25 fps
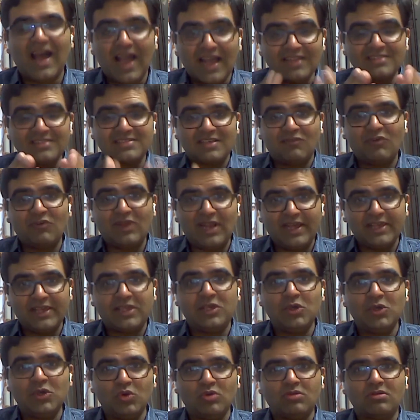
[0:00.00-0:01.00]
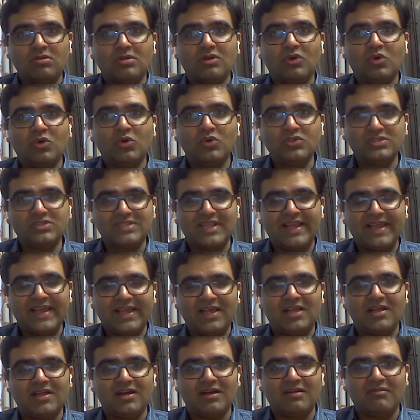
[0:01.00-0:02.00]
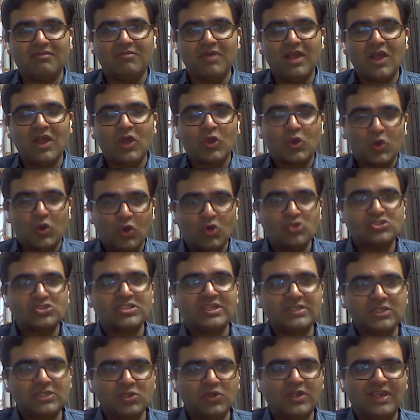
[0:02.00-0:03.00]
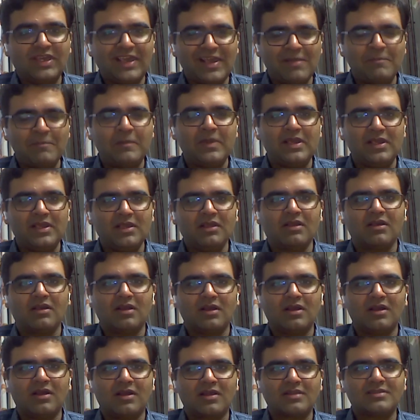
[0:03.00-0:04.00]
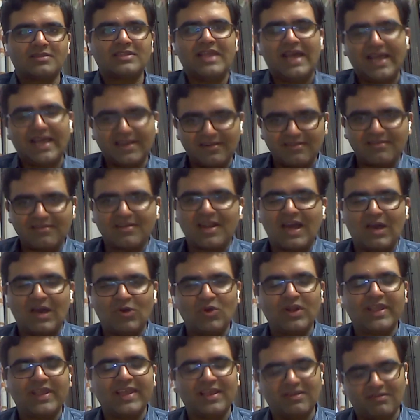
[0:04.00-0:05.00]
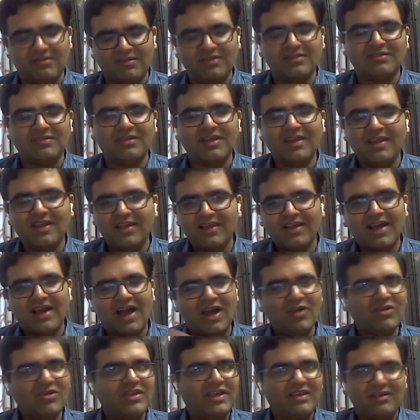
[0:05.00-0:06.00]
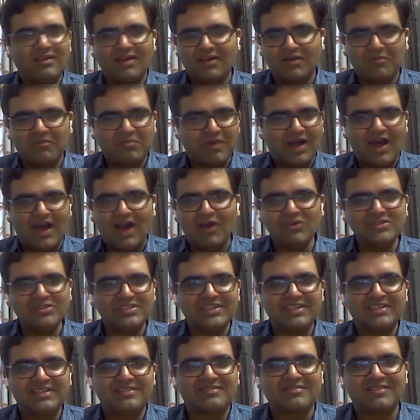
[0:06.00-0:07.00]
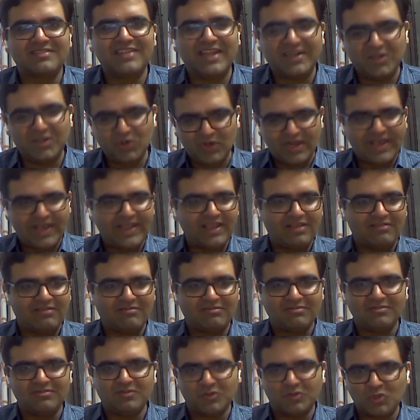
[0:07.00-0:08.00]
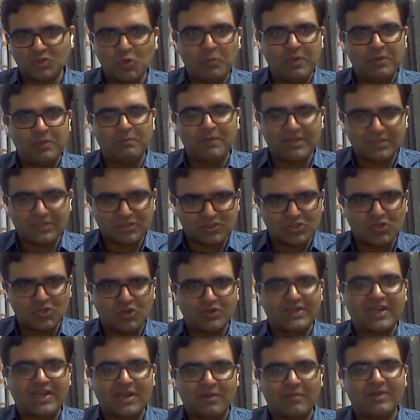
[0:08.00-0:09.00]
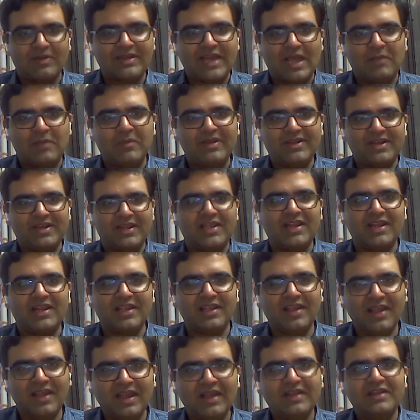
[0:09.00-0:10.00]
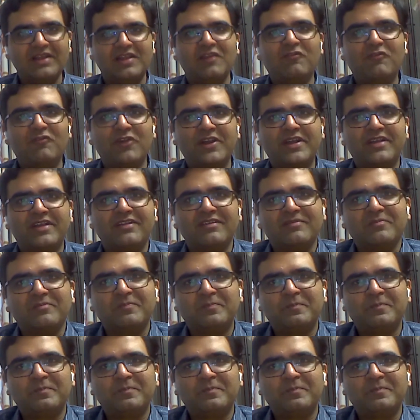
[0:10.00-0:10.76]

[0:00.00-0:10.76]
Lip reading: And someone like you, who's like closer to KP than Rahul, how is it that you like two people so diametrically different?